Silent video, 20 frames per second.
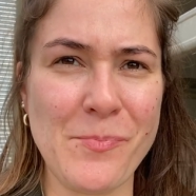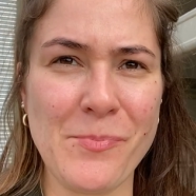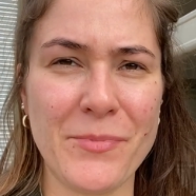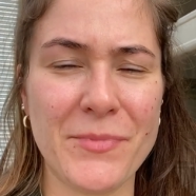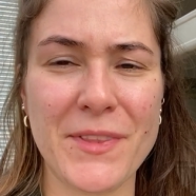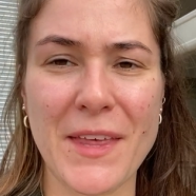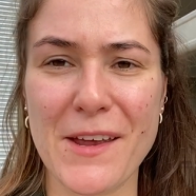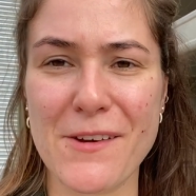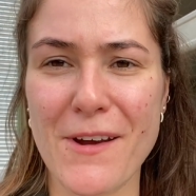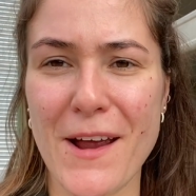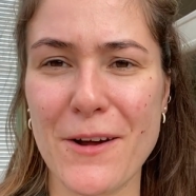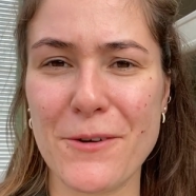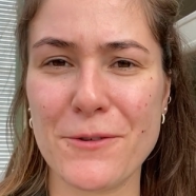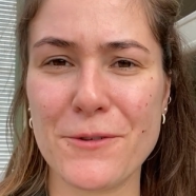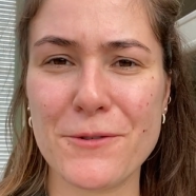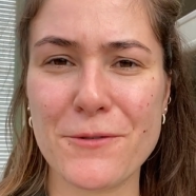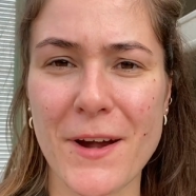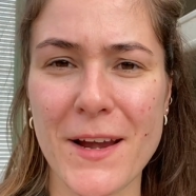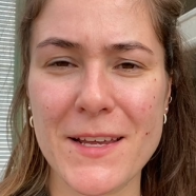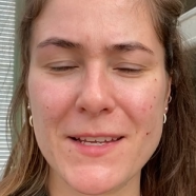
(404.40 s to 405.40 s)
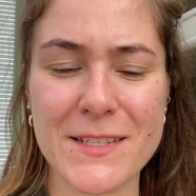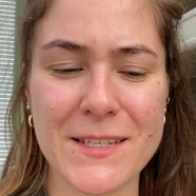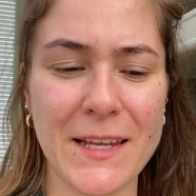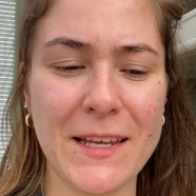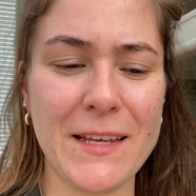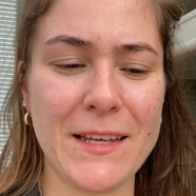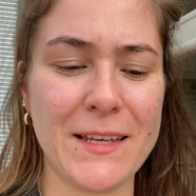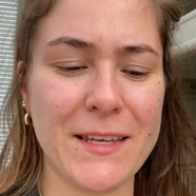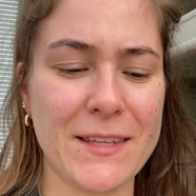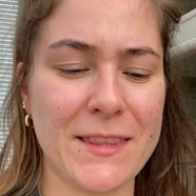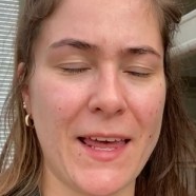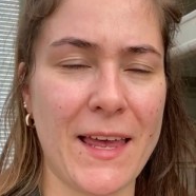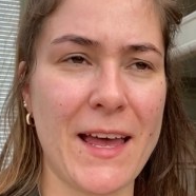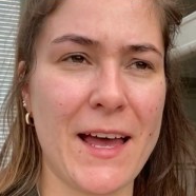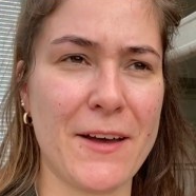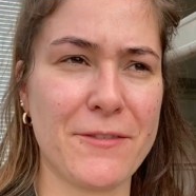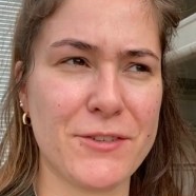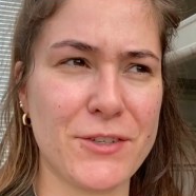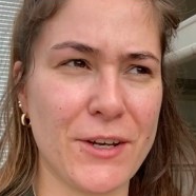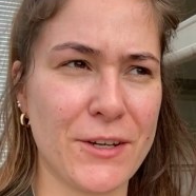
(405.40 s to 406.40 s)
They're out grazing, they
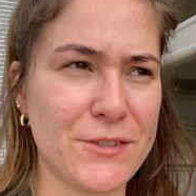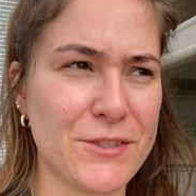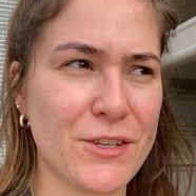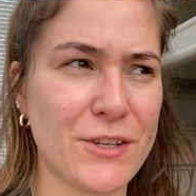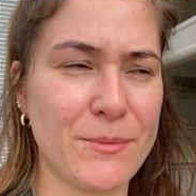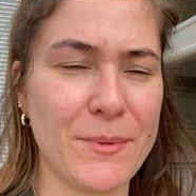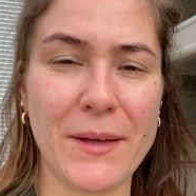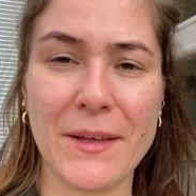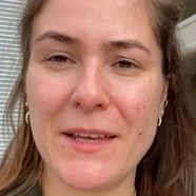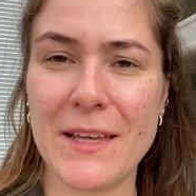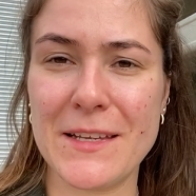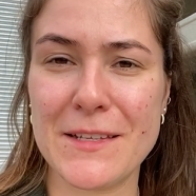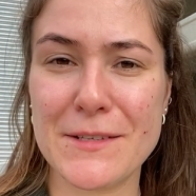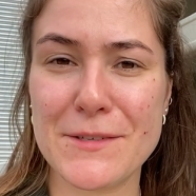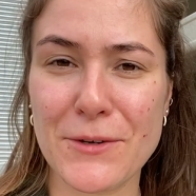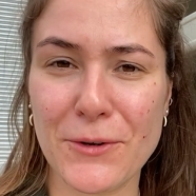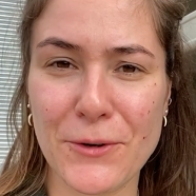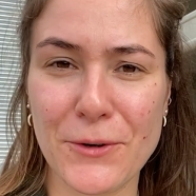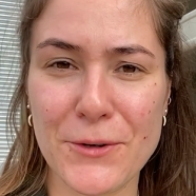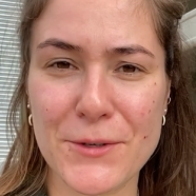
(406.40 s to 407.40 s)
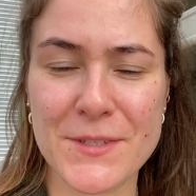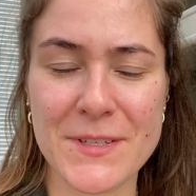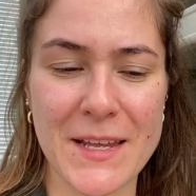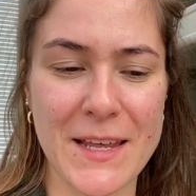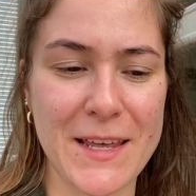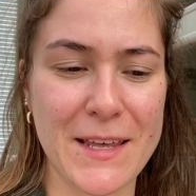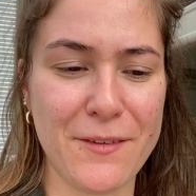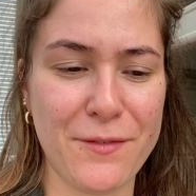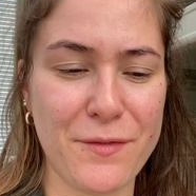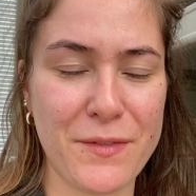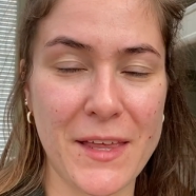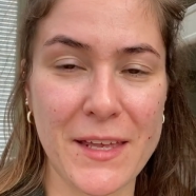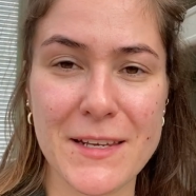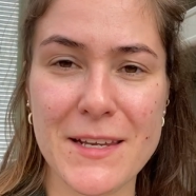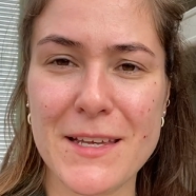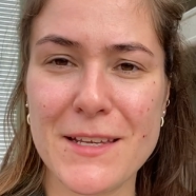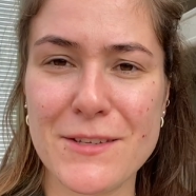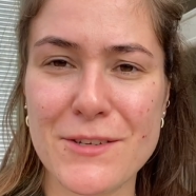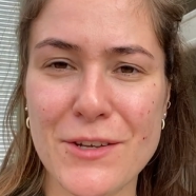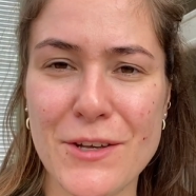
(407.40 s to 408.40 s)
have a chance to come out indoors if they
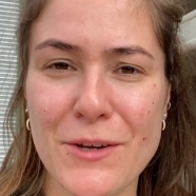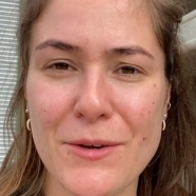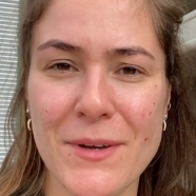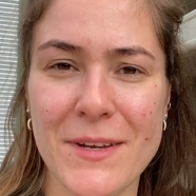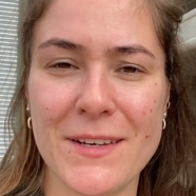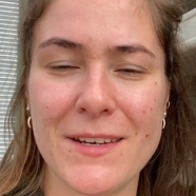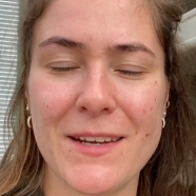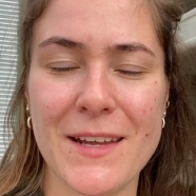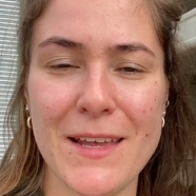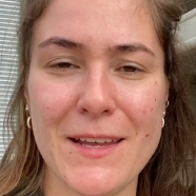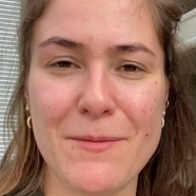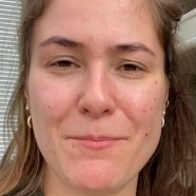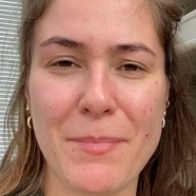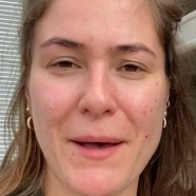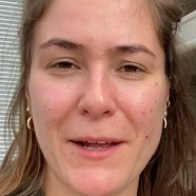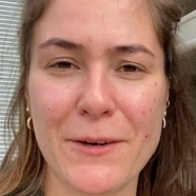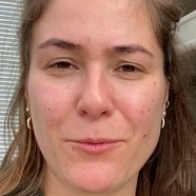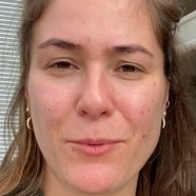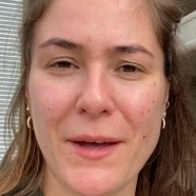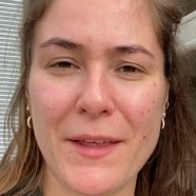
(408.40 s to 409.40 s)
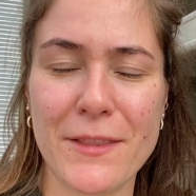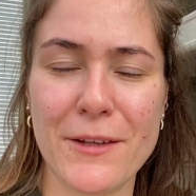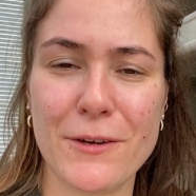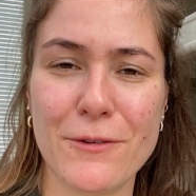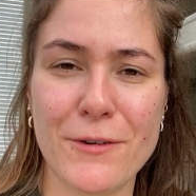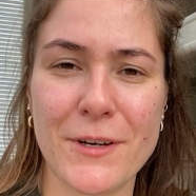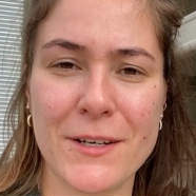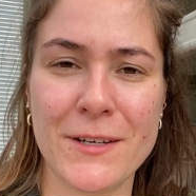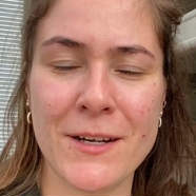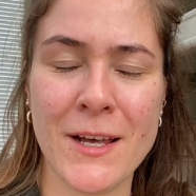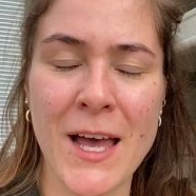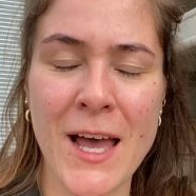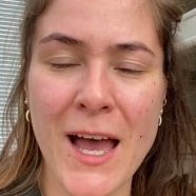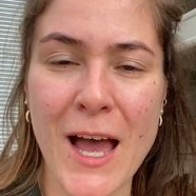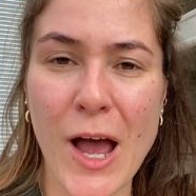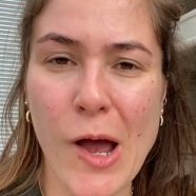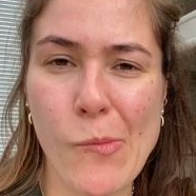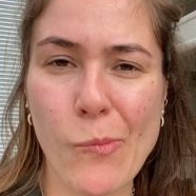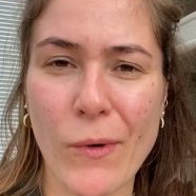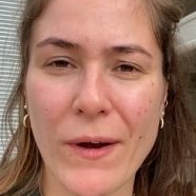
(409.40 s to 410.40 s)
need to in bad weather, and
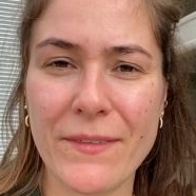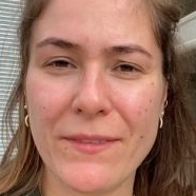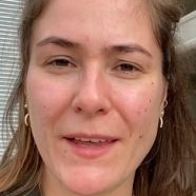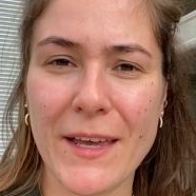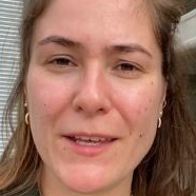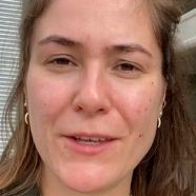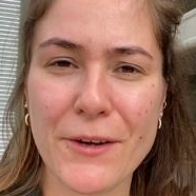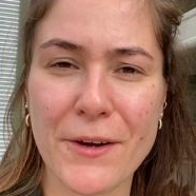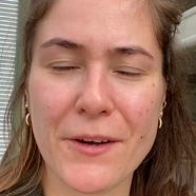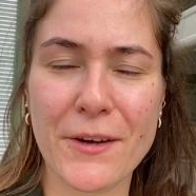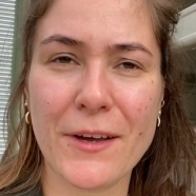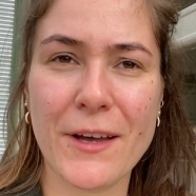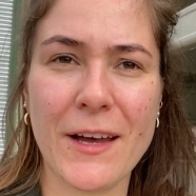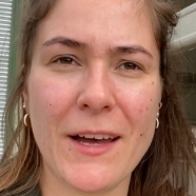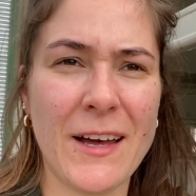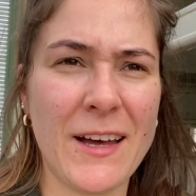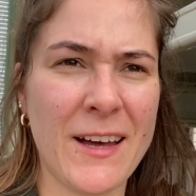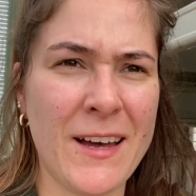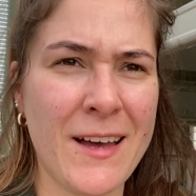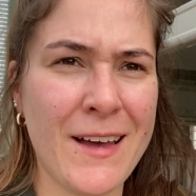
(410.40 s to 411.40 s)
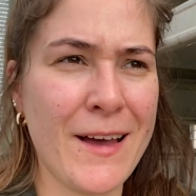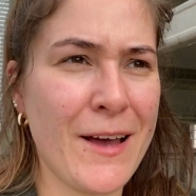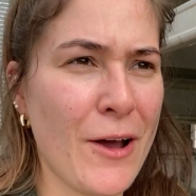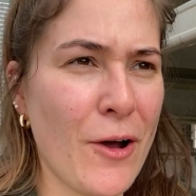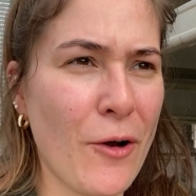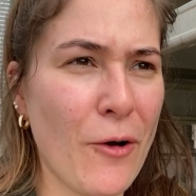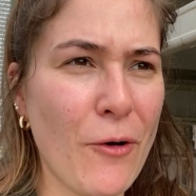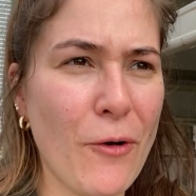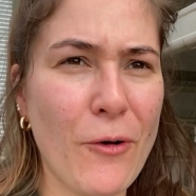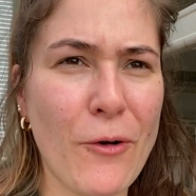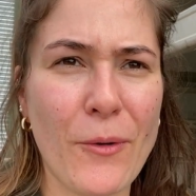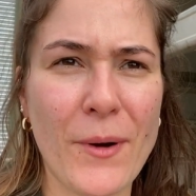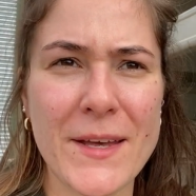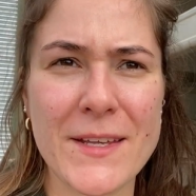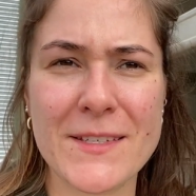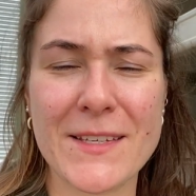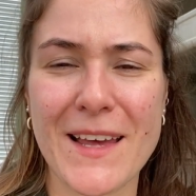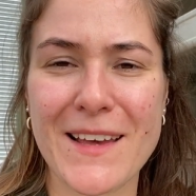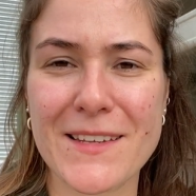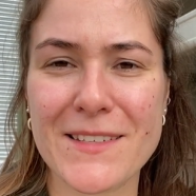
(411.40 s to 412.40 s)
when they're younger,
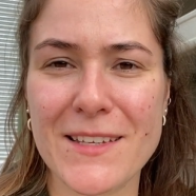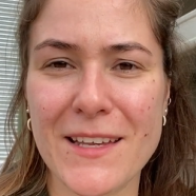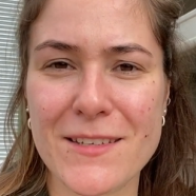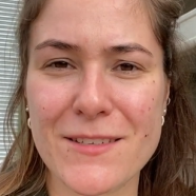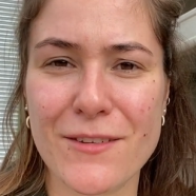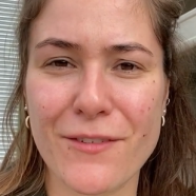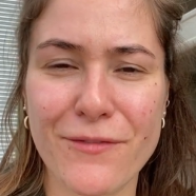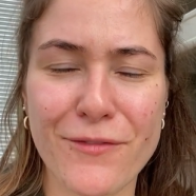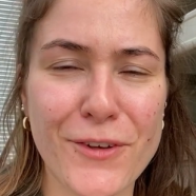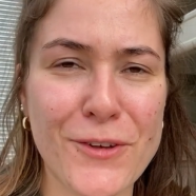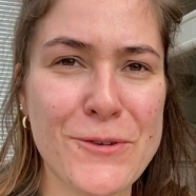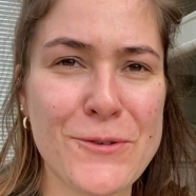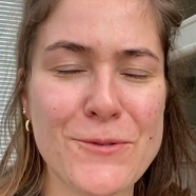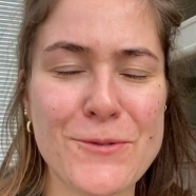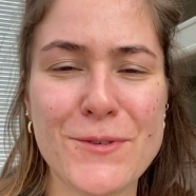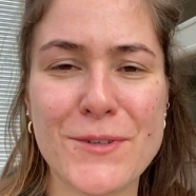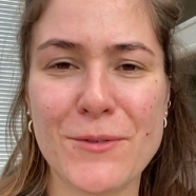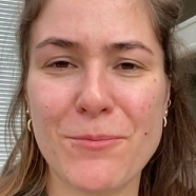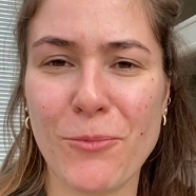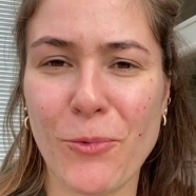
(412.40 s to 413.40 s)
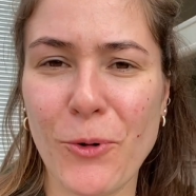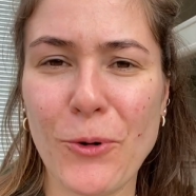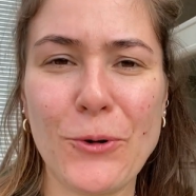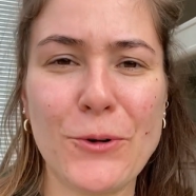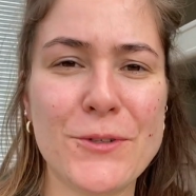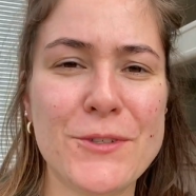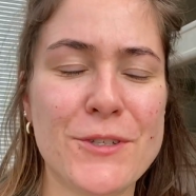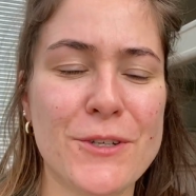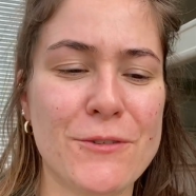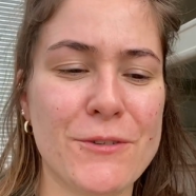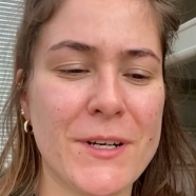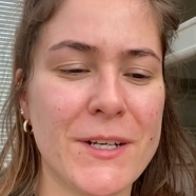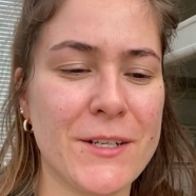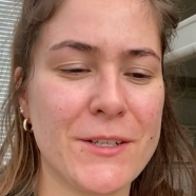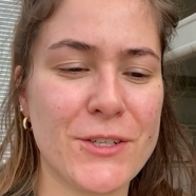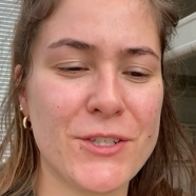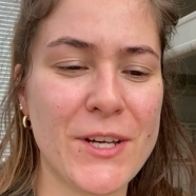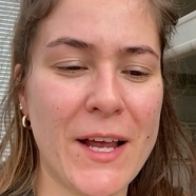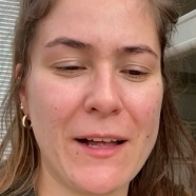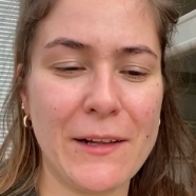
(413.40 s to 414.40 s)
always access to food and water and
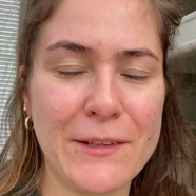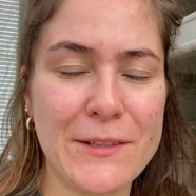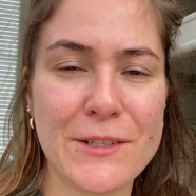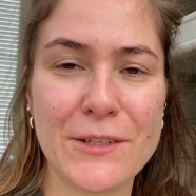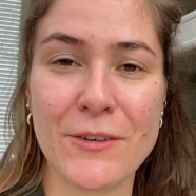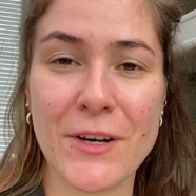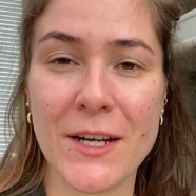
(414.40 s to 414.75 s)
shelter.